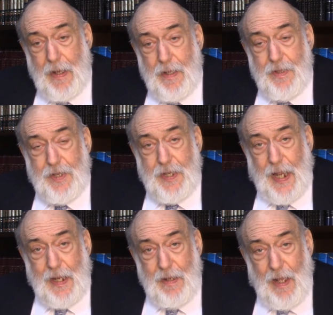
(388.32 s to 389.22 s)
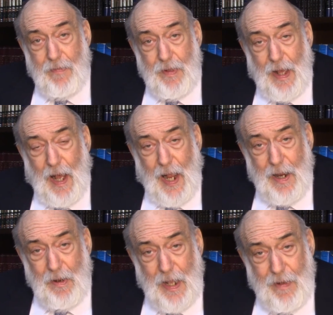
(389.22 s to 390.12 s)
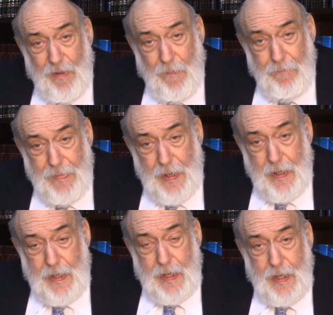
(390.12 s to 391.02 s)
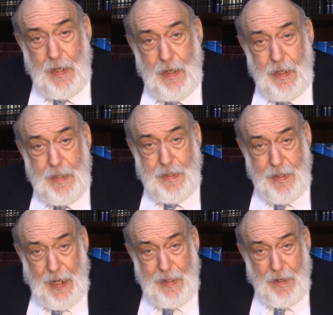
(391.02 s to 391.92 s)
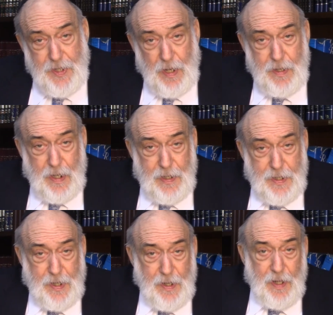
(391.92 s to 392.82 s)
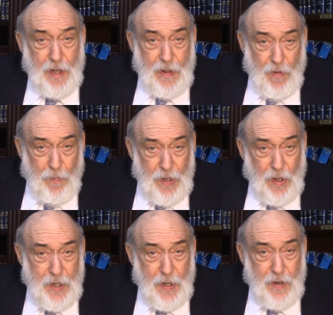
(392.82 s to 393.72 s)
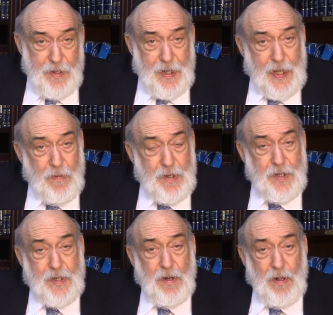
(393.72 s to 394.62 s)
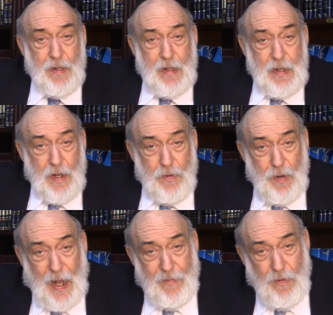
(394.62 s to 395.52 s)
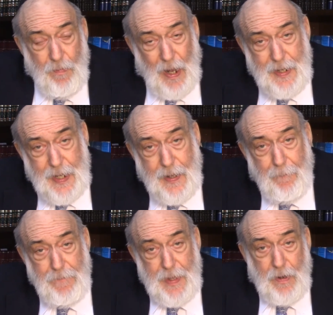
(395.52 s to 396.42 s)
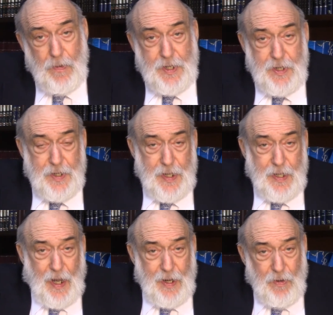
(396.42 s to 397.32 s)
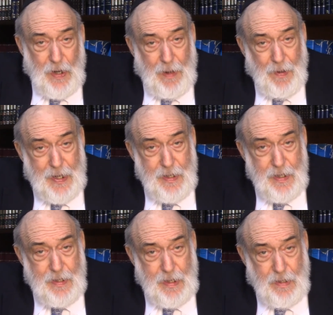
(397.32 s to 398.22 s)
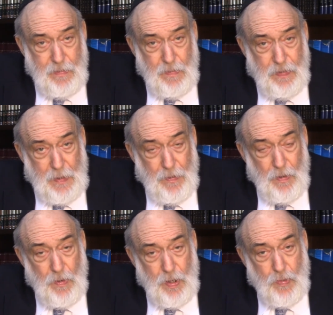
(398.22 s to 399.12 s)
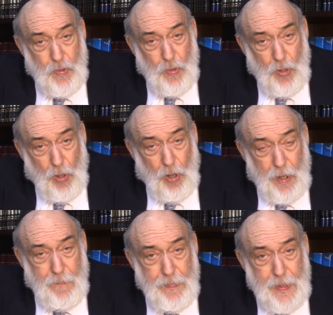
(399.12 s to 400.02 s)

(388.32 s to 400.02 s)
The second level, the higher level, today there's another level below Yoredeya, which is called Rav Umanig, which is a title rabbi that people rule on